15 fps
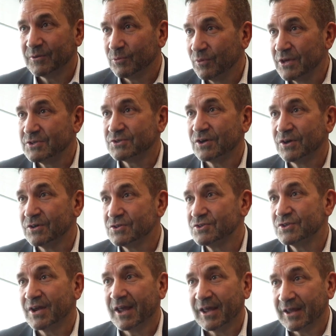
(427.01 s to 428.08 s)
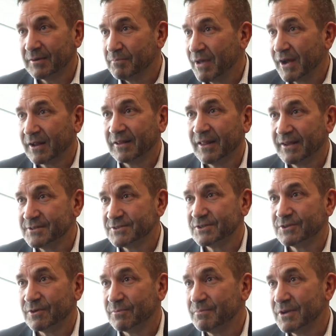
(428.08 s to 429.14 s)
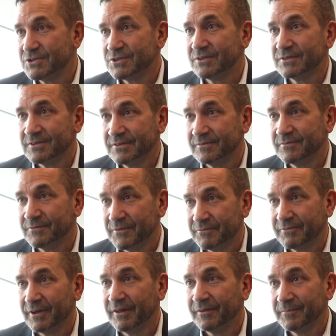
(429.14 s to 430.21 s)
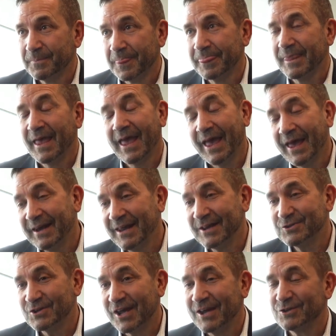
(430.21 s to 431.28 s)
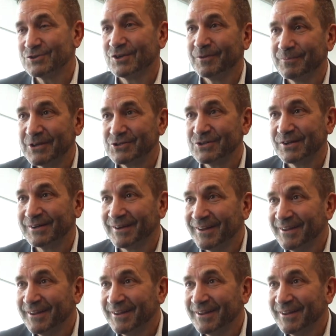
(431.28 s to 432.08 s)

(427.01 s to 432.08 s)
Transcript: research and medical isotope mission to fulfill, and educational mission.